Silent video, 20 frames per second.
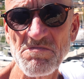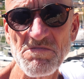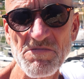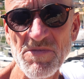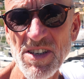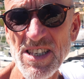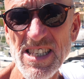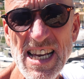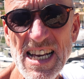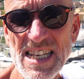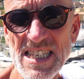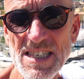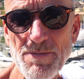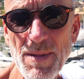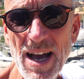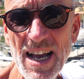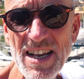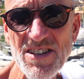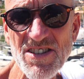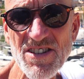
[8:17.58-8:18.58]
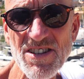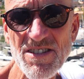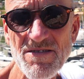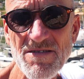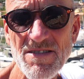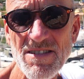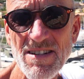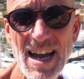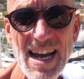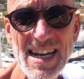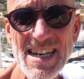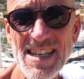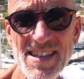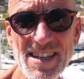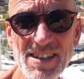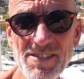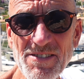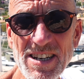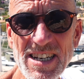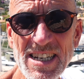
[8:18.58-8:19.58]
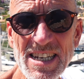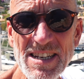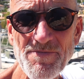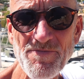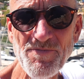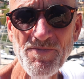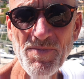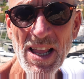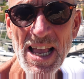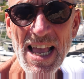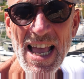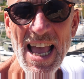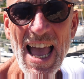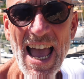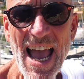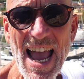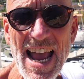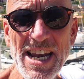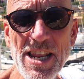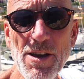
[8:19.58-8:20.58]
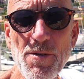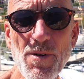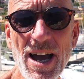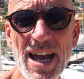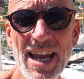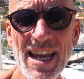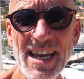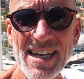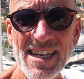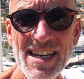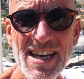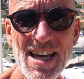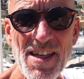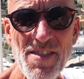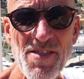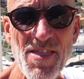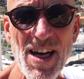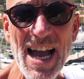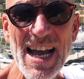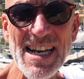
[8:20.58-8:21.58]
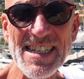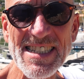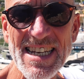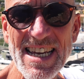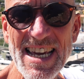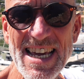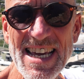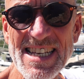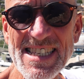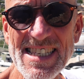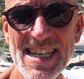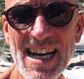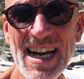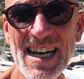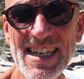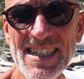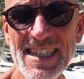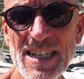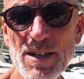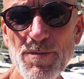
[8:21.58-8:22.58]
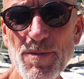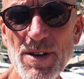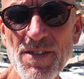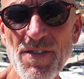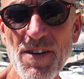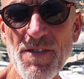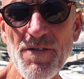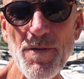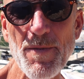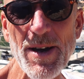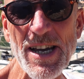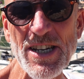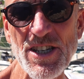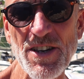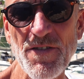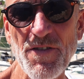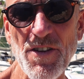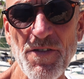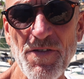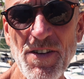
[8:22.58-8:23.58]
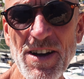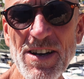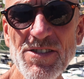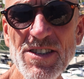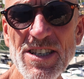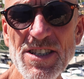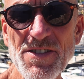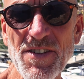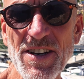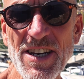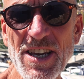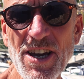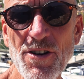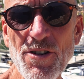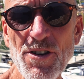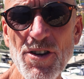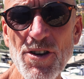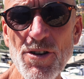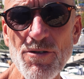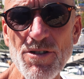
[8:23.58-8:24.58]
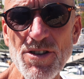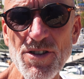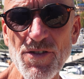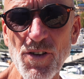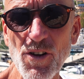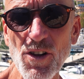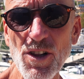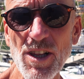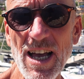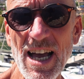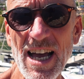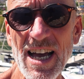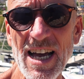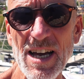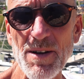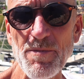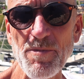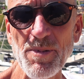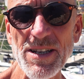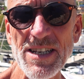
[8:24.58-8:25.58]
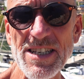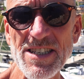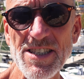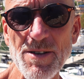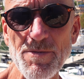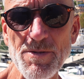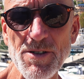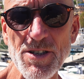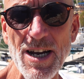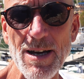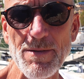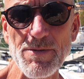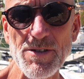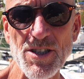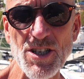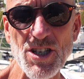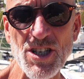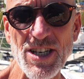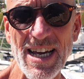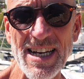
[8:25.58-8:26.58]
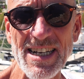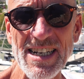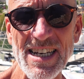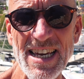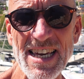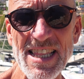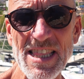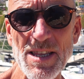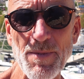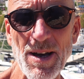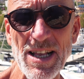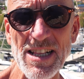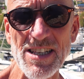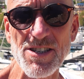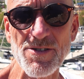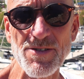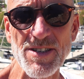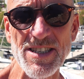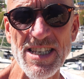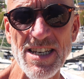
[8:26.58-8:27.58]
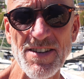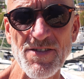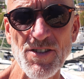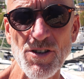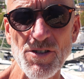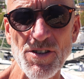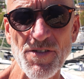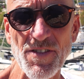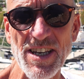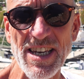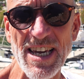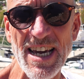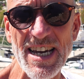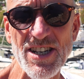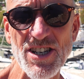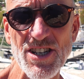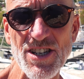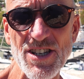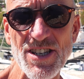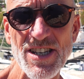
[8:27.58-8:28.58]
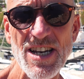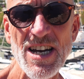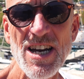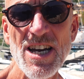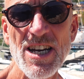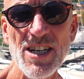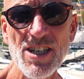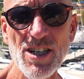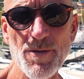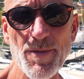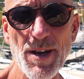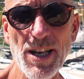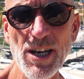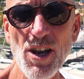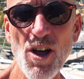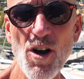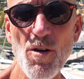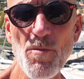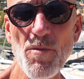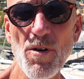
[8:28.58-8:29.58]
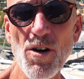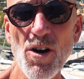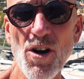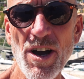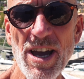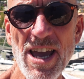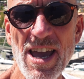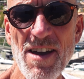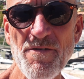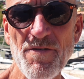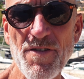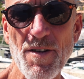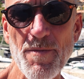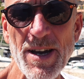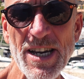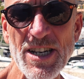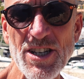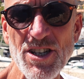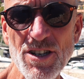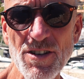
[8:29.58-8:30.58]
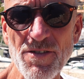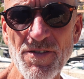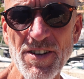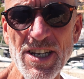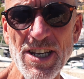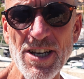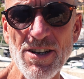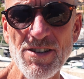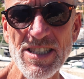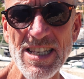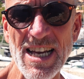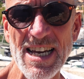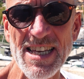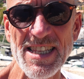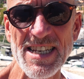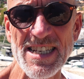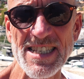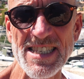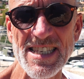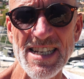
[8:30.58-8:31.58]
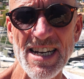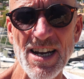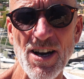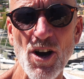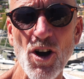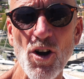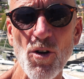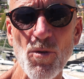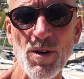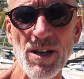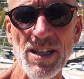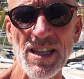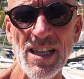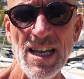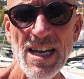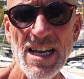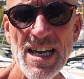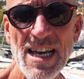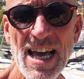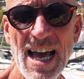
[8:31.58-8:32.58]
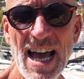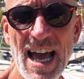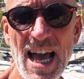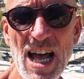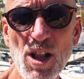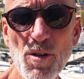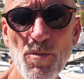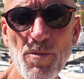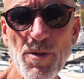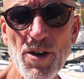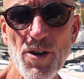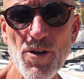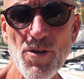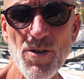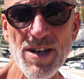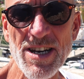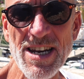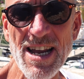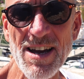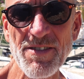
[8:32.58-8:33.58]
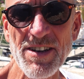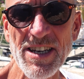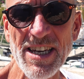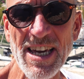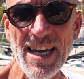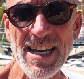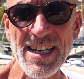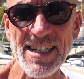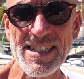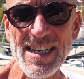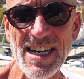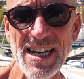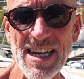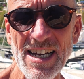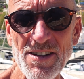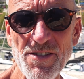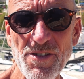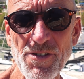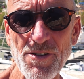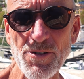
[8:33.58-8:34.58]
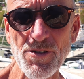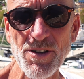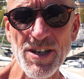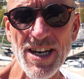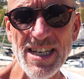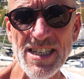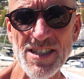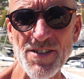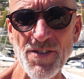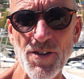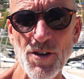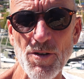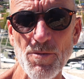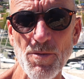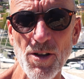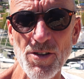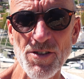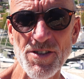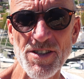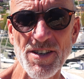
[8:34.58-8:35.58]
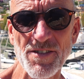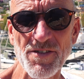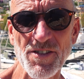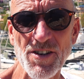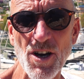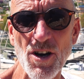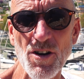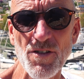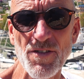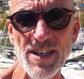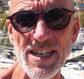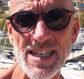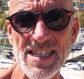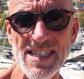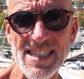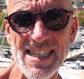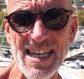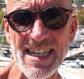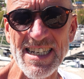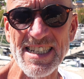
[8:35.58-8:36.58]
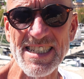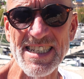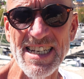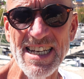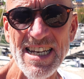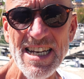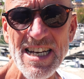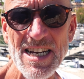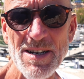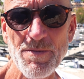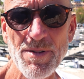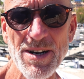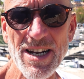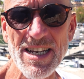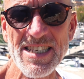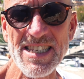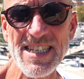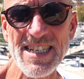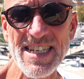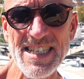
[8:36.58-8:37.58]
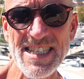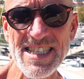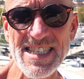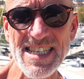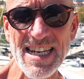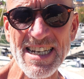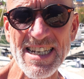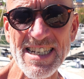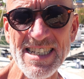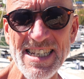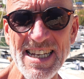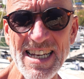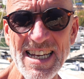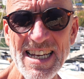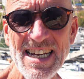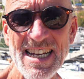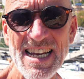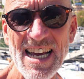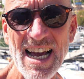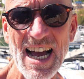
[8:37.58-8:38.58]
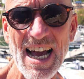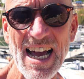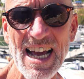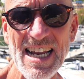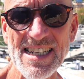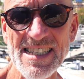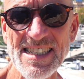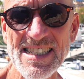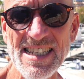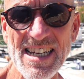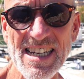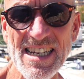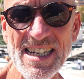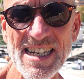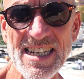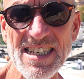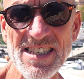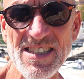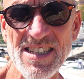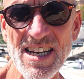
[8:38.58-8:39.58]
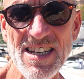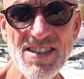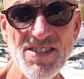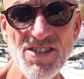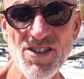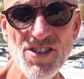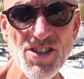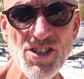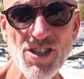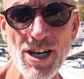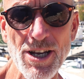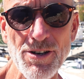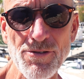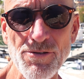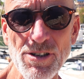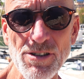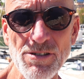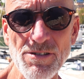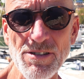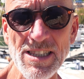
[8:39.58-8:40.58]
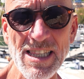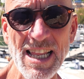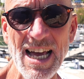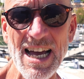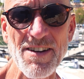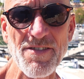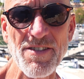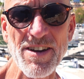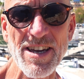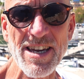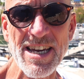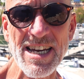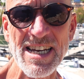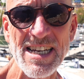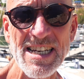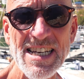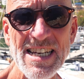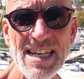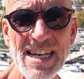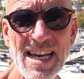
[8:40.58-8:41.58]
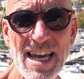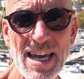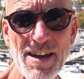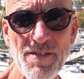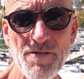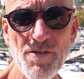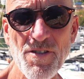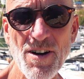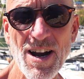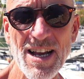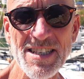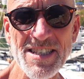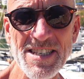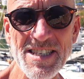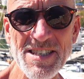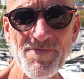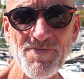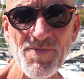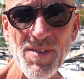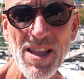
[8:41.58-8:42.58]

the test match. Anything really. Anyway, that is a little bit of information. If you found this video useful, please subscribe to the channel, hit the bell to receive notifications. Going to be a lot more informational videos like this that I hope will help you navigate through the next few months of COVID insanity, Brexit insanity, and just general life here in France.